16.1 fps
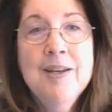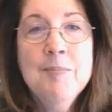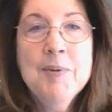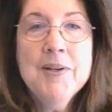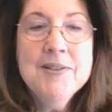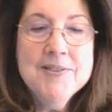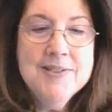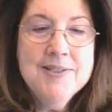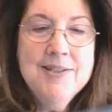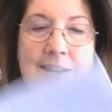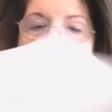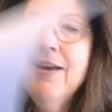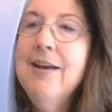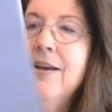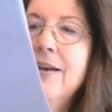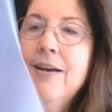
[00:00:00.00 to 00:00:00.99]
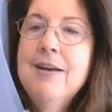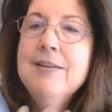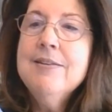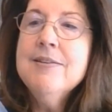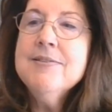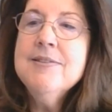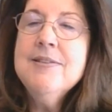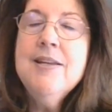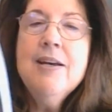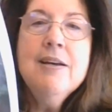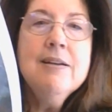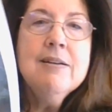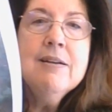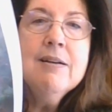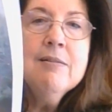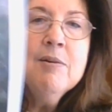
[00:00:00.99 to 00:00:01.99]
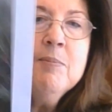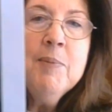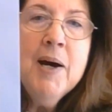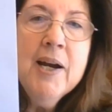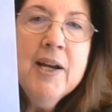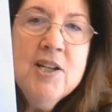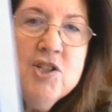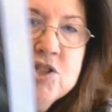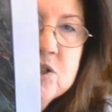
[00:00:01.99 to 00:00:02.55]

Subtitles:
because doesn't that remind